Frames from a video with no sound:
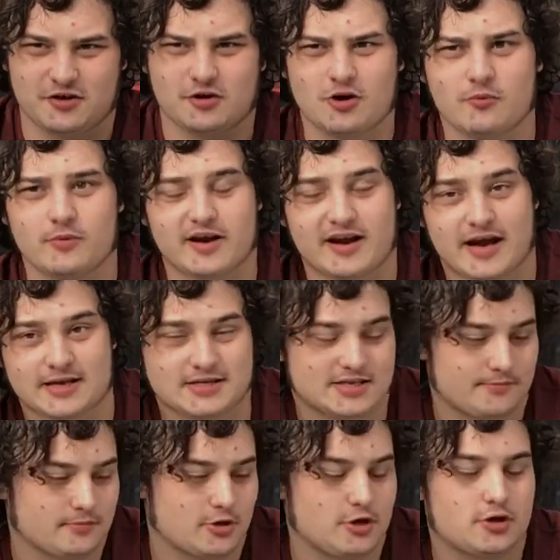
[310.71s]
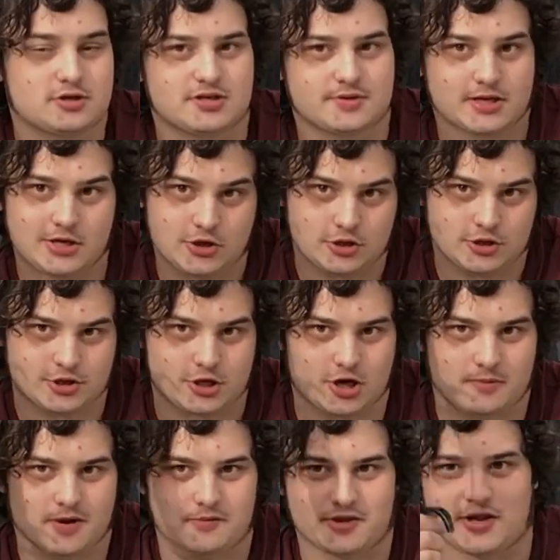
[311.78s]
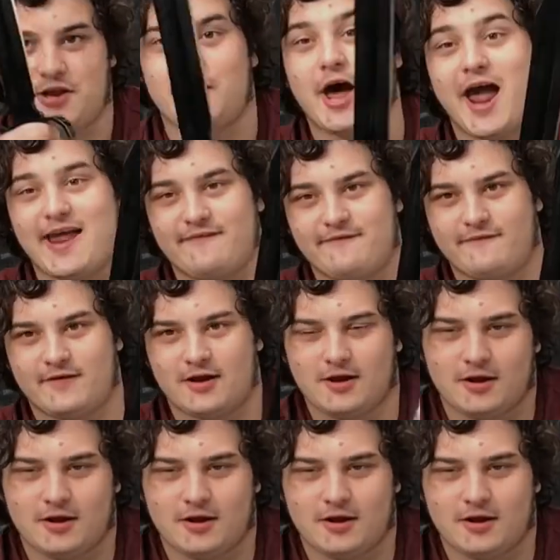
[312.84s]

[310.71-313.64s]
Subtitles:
you know we got something good to talk about with a knife.